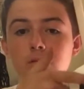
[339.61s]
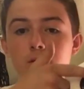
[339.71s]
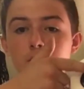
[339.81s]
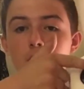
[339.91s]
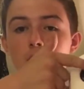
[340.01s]

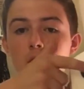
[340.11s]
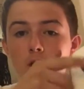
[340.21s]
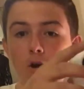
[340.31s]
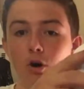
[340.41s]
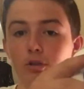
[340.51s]
or
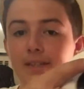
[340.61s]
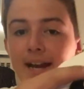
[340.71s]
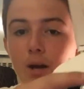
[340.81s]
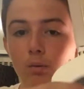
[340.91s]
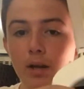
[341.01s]
down
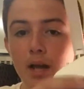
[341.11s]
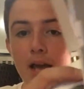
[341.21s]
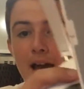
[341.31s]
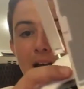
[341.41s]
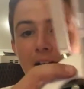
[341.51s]

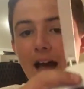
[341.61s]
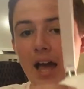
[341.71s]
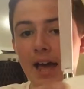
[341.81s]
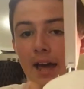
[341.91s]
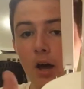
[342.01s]
or
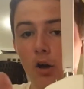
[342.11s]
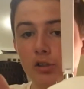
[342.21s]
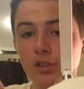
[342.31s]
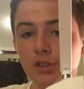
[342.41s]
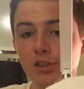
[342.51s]

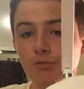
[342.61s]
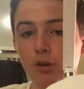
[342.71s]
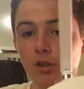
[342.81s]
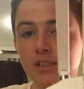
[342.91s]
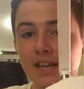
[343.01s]
rotate the
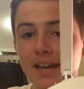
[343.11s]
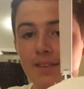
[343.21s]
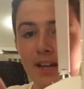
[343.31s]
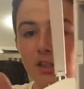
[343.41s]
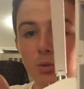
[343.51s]
actual
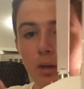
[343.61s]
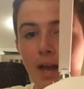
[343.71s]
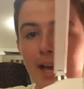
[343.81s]
aircraft. This